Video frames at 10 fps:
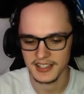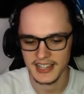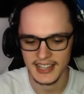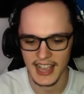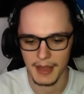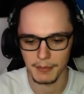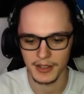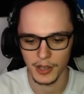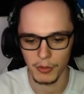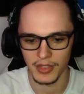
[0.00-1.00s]
to see
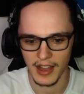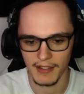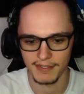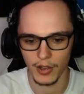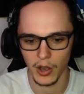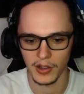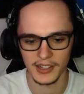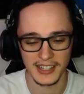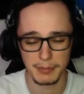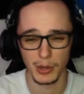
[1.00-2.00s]
Kenma go that
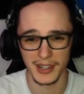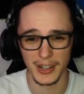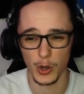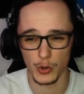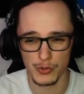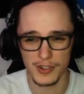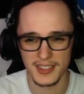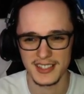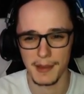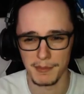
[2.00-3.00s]
far, like putting in
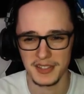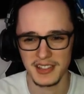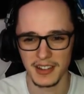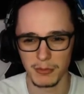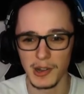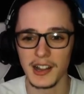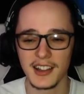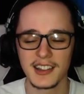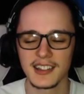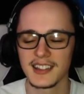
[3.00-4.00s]
110%
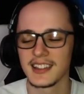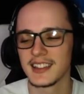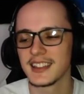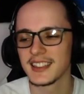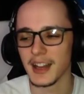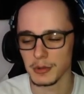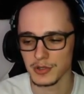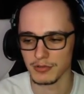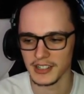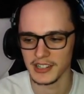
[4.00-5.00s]
work, that
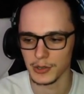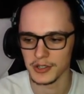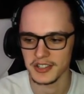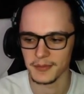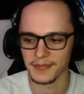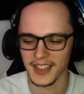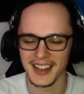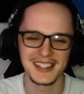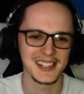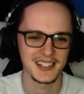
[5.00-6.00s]
was really awesome.
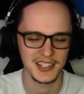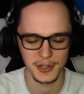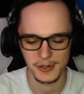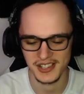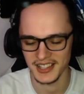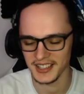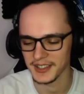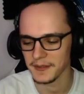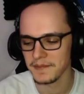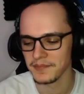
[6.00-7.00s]
And his excuse,
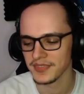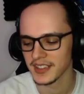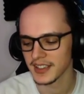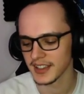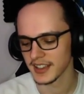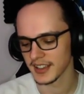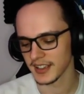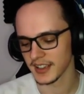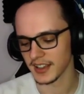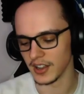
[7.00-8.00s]
like,
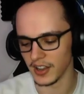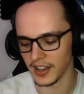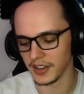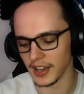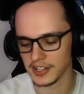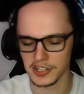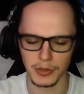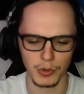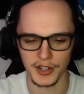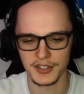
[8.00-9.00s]
oh, I, I,
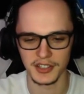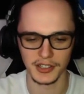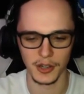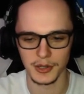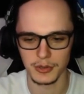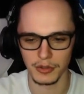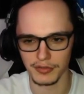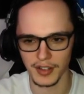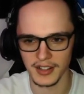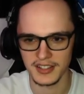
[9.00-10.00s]
just didn't want it to go into
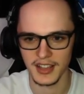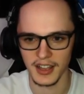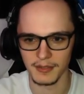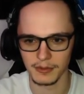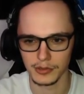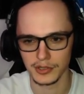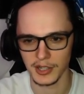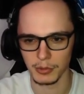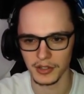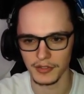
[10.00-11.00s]
a third set
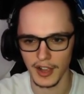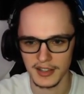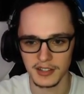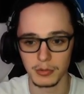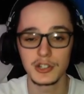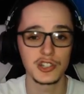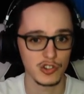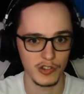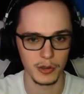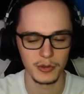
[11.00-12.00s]
because I wouldn't have lasted, which
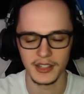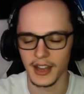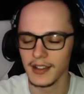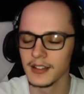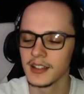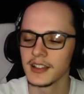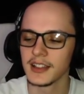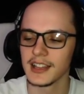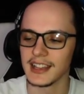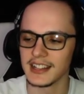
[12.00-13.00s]
is true. Yeah.
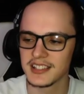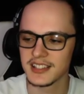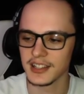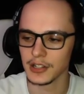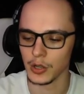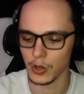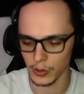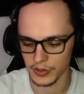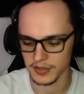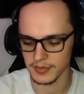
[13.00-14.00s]
It's still
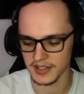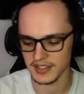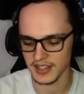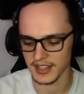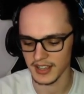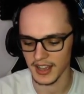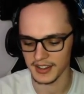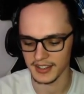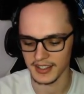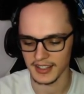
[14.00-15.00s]
awesome to see.
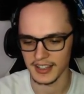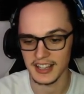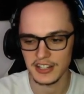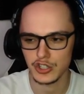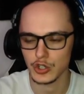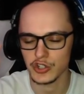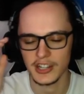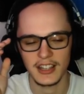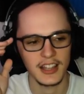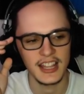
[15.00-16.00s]
And he's
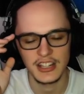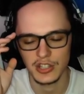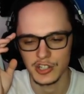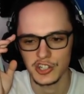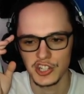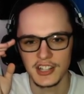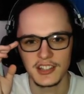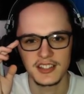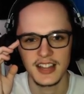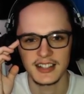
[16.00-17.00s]
such, he's such a
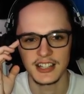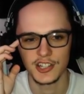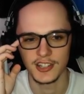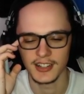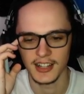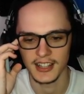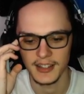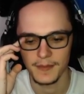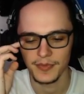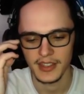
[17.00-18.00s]
genius tactician.
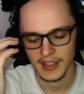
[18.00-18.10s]
Like,